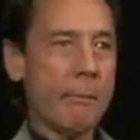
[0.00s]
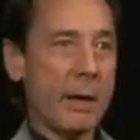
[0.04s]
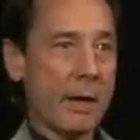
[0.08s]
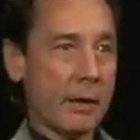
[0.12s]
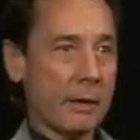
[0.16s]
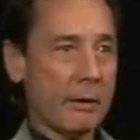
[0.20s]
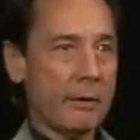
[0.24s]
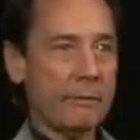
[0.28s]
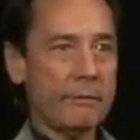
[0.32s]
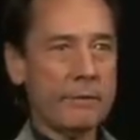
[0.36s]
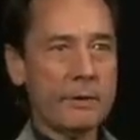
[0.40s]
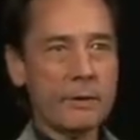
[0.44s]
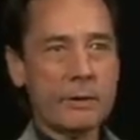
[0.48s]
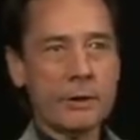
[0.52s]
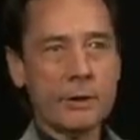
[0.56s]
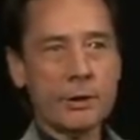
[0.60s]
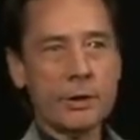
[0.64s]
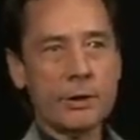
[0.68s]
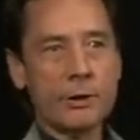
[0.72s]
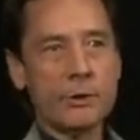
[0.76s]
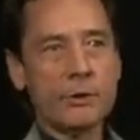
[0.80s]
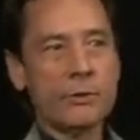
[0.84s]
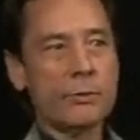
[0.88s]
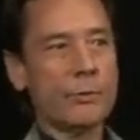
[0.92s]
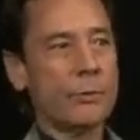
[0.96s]
medical
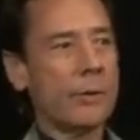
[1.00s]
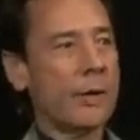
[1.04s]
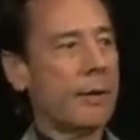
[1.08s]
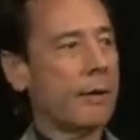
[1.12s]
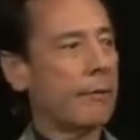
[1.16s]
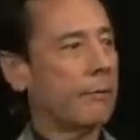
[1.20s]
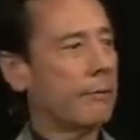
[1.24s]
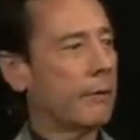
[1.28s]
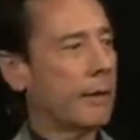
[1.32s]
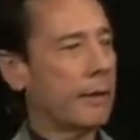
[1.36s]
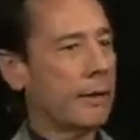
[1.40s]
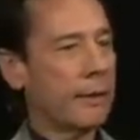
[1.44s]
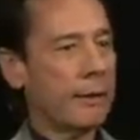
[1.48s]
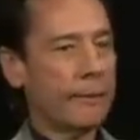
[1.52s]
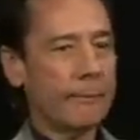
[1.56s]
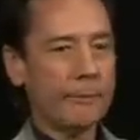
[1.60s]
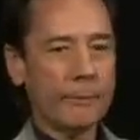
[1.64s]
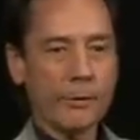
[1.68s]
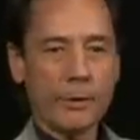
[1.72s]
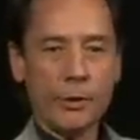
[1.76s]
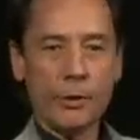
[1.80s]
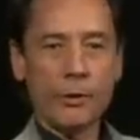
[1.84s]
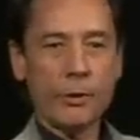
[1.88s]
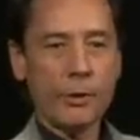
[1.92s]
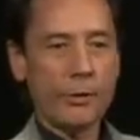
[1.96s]
physicians where
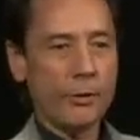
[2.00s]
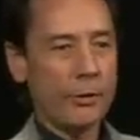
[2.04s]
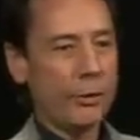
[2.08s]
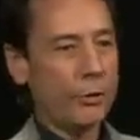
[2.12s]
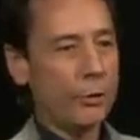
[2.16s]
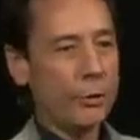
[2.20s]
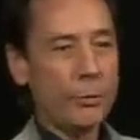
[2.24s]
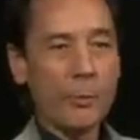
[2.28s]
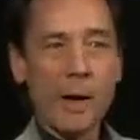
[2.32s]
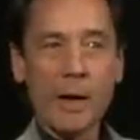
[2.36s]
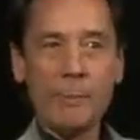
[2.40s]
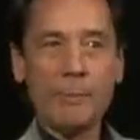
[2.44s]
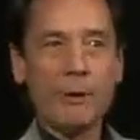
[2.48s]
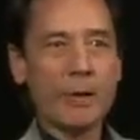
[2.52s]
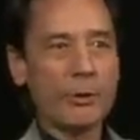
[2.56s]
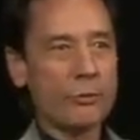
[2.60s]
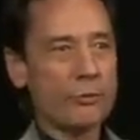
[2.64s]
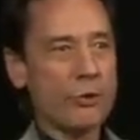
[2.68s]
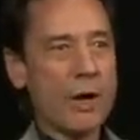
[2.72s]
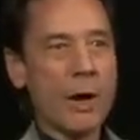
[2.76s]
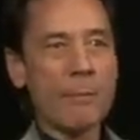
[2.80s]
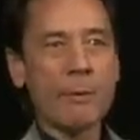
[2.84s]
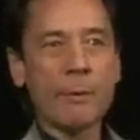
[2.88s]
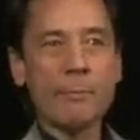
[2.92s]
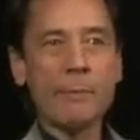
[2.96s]
you might be a
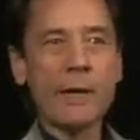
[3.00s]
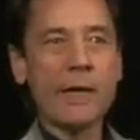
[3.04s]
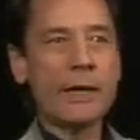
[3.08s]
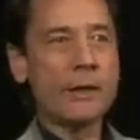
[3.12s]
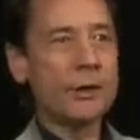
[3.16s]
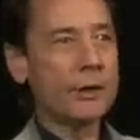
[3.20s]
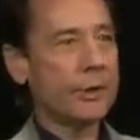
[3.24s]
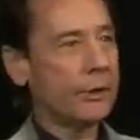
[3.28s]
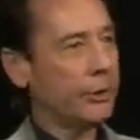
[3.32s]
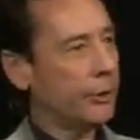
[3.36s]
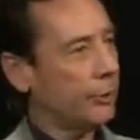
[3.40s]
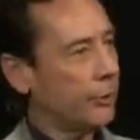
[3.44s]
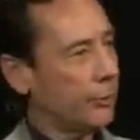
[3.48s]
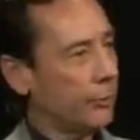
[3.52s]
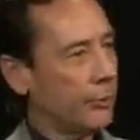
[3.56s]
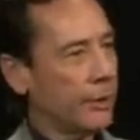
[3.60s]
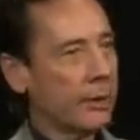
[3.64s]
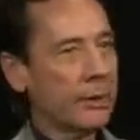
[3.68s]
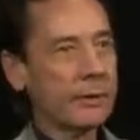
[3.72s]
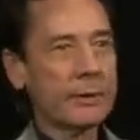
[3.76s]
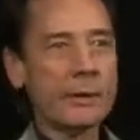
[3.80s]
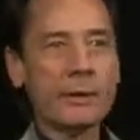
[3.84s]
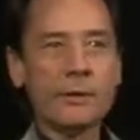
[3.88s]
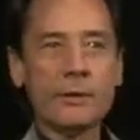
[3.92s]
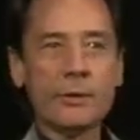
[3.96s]
trauma patient, you're
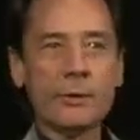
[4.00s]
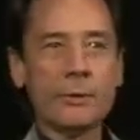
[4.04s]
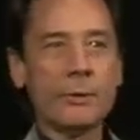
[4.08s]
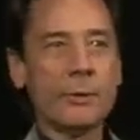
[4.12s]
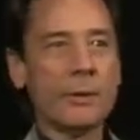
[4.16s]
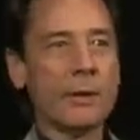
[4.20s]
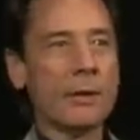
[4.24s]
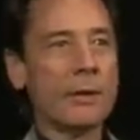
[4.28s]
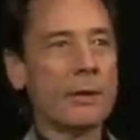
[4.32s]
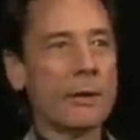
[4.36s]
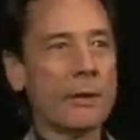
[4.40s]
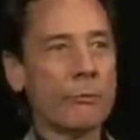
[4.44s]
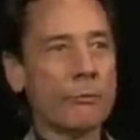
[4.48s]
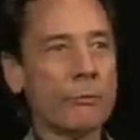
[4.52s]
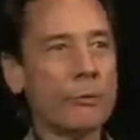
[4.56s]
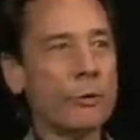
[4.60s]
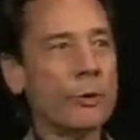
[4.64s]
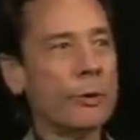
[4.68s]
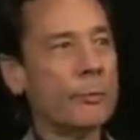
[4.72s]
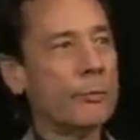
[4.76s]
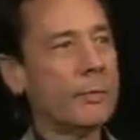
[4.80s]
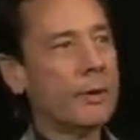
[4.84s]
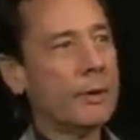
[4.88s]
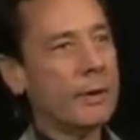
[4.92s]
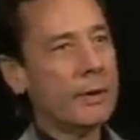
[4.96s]
wheeled into a
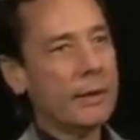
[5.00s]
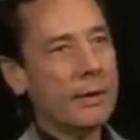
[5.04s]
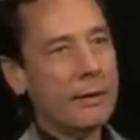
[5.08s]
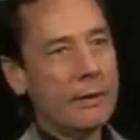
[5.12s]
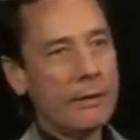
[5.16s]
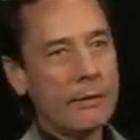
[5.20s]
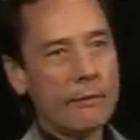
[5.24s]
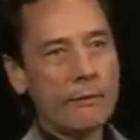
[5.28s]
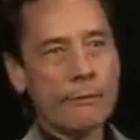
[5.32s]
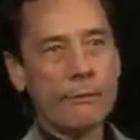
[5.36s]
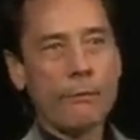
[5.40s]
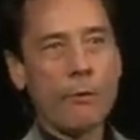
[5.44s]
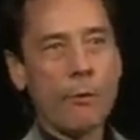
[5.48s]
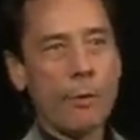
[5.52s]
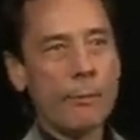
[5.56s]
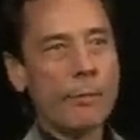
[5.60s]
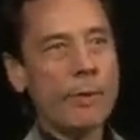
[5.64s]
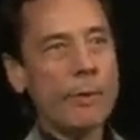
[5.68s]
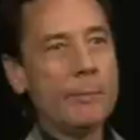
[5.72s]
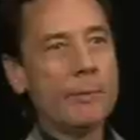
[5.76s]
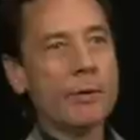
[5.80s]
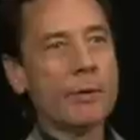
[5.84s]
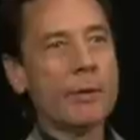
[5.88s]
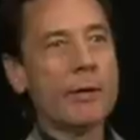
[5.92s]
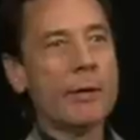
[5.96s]
room, four
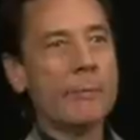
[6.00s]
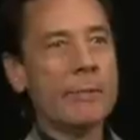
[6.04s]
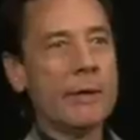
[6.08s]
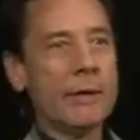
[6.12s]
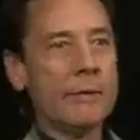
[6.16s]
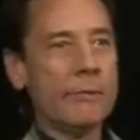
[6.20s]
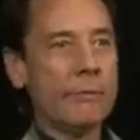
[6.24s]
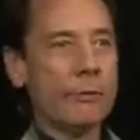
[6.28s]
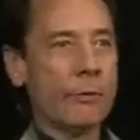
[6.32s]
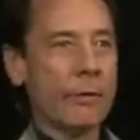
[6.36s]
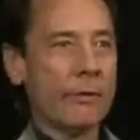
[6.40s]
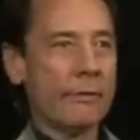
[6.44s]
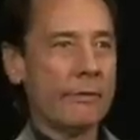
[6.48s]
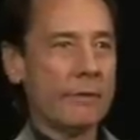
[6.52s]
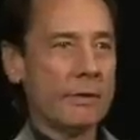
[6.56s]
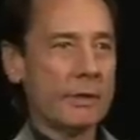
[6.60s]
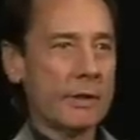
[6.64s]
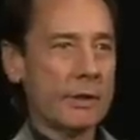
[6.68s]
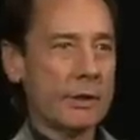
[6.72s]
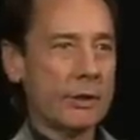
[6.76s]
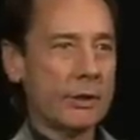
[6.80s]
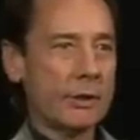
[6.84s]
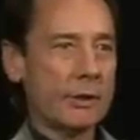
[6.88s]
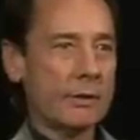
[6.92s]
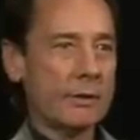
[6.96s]
people come in, four
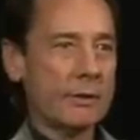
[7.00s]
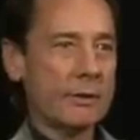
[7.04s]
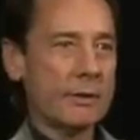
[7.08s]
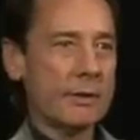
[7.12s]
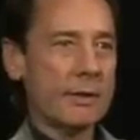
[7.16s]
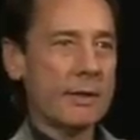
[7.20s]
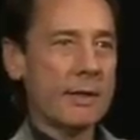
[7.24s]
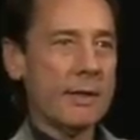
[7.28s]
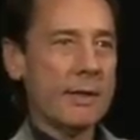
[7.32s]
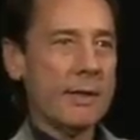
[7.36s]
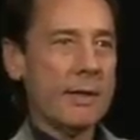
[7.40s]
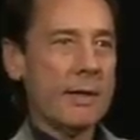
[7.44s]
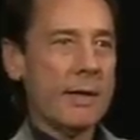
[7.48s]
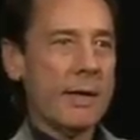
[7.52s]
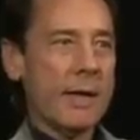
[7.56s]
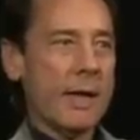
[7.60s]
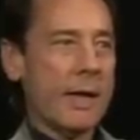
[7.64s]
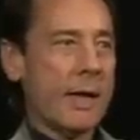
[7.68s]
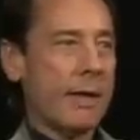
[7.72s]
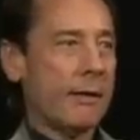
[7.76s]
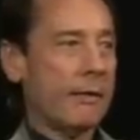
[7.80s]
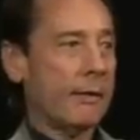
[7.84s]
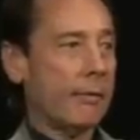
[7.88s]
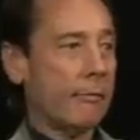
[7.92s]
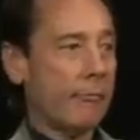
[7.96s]
physicians,
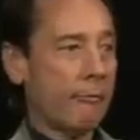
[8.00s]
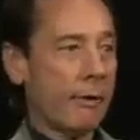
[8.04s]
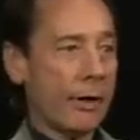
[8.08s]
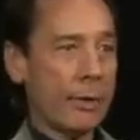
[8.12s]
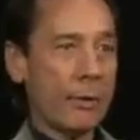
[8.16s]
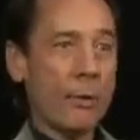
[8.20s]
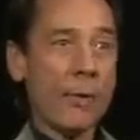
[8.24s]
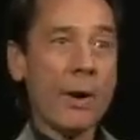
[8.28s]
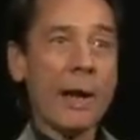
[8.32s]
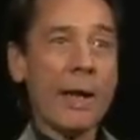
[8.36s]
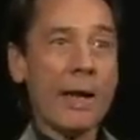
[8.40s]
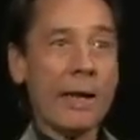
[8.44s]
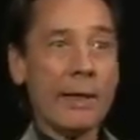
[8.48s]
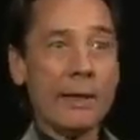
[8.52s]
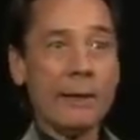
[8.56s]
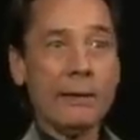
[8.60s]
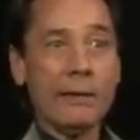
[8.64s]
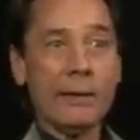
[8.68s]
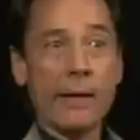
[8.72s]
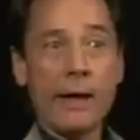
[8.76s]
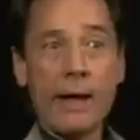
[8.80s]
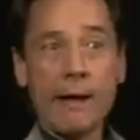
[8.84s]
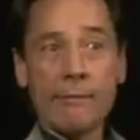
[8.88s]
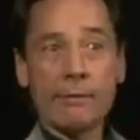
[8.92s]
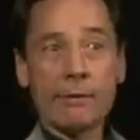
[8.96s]
and right away
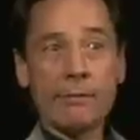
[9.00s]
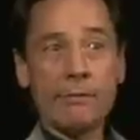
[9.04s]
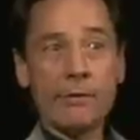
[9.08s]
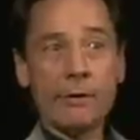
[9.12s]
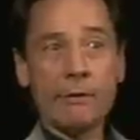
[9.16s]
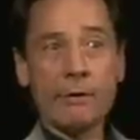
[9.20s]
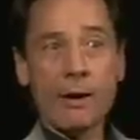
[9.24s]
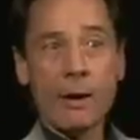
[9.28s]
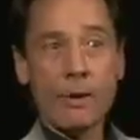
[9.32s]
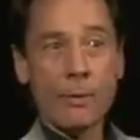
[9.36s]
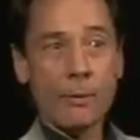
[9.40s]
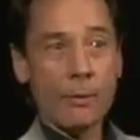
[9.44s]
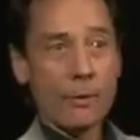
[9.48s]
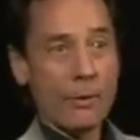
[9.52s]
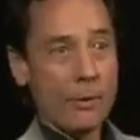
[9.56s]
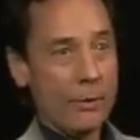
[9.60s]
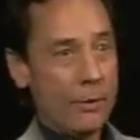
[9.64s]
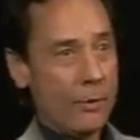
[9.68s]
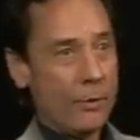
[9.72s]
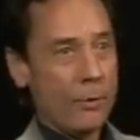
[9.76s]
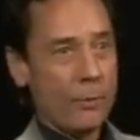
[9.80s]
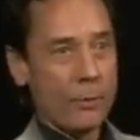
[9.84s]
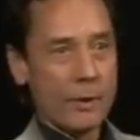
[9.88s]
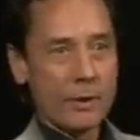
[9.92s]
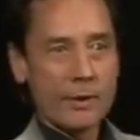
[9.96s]
they have to figure out
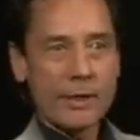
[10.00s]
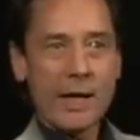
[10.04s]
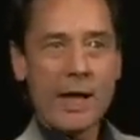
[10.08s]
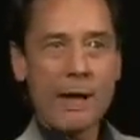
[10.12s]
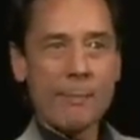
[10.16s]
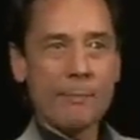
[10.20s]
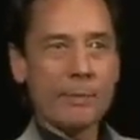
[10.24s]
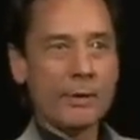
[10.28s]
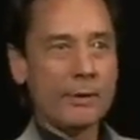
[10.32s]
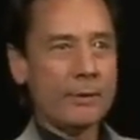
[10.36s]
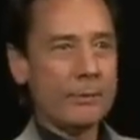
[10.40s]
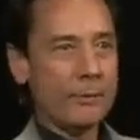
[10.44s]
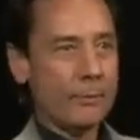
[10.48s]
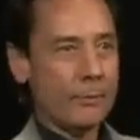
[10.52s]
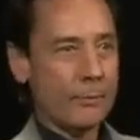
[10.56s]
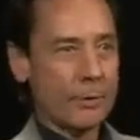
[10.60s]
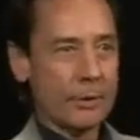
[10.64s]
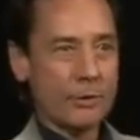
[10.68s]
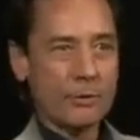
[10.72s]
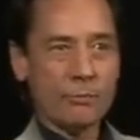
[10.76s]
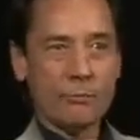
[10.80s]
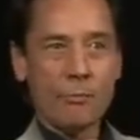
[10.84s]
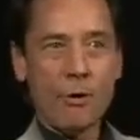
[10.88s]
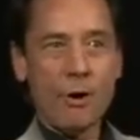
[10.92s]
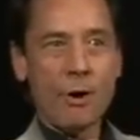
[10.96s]
what's happened,
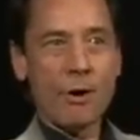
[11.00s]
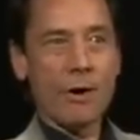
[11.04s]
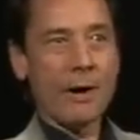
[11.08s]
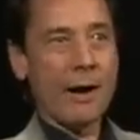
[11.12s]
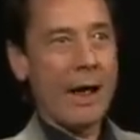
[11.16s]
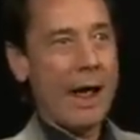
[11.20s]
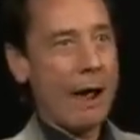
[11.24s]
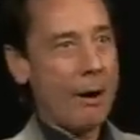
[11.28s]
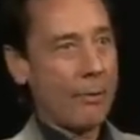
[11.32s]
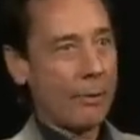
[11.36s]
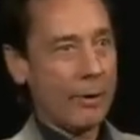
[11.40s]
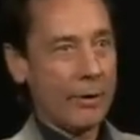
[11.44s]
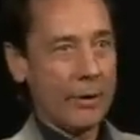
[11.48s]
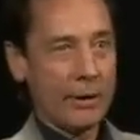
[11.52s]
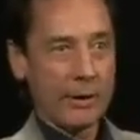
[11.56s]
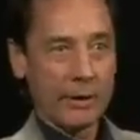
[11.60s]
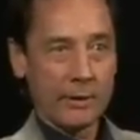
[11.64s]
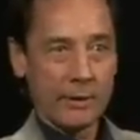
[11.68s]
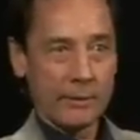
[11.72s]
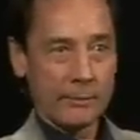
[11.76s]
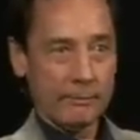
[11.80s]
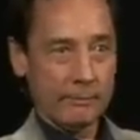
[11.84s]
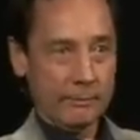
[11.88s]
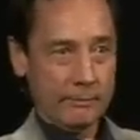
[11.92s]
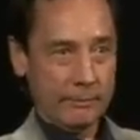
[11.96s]
what's wrong, how are we going
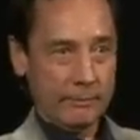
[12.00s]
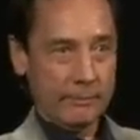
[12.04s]
to